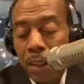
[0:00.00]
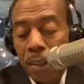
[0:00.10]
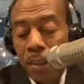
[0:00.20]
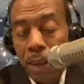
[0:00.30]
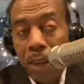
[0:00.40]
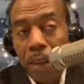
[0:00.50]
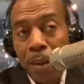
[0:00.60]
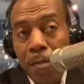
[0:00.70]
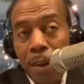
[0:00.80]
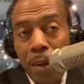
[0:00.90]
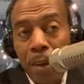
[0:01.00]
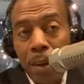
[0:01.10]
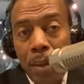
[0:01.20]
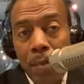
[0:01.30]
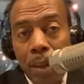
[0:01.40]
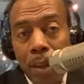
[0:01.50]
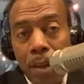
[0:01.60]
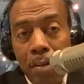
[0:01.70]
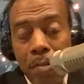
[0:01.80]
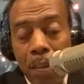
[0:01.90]
So I am
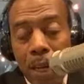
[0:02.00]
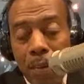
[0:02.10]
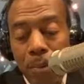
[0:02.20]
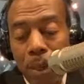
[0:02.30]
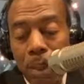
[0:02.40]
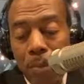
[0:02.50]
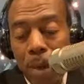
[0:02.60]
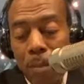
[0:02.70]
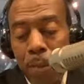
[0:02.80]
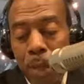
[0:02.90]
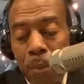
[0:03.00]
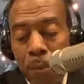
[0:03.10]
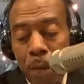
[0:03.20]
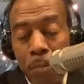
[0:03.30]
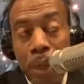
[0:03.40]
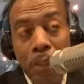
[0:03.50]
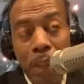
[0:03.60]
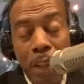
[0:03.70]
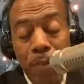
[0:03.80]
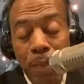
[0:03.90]
living my dream. I'm living my best
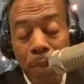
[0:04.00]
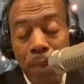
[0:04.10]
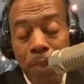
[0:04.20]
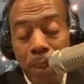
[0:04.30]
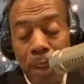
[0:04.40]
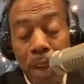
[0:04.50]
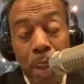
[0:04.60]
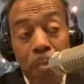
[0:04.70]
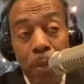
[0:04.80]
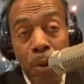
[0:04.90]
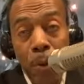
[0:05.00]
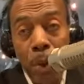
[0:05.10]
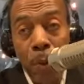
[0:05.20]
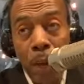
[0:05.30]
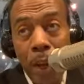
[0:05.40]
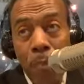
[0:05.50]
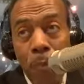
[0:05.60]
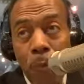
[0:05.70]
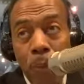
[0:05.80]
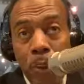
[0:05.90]
life, as they say. I am doing what I
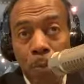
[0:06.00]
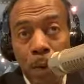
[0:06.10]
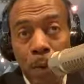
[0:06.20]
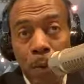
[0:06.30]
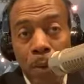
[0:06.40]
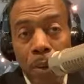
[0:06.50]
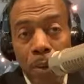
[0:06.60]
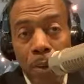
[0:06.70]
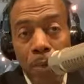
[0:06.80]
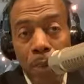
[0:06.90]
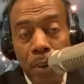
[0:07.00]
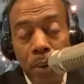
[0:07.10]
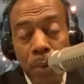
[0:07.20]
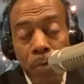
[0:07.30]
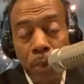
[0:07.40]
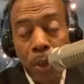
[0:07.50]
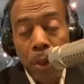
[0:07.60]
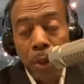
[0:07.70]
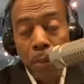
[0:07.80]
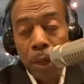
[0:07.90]
was put on this earth to do.
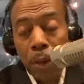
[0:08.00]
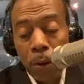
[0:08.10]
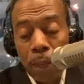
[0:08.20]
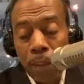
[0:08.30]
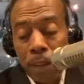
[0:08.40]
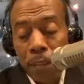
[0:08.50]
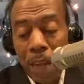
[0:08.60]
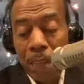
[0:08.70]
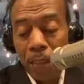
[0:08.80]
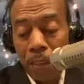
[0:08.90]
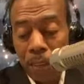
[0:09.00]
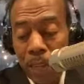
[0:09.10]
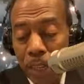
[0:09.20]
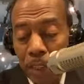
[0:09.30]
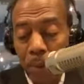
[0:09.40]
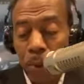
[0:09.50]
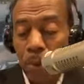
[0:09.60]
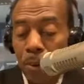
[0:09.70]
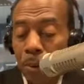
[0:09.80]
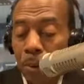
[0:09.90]
We call that self-actualization when
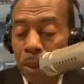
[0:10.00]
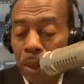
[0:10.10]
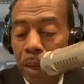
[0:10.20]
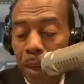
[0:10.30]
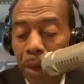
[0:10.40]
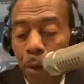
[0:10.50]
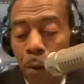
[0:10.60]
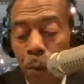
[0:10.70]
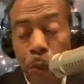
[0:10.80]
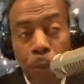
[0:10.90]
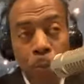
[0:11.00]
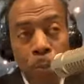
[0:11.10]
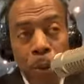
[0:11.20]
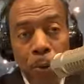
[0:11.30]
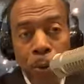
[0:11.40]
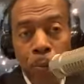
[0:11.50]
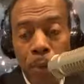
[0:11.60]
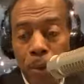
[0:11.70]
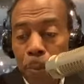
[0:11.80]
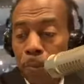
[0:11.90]
you're doing what you were put on earth to
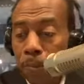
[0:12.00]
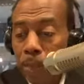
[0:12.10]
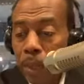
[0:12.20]
do.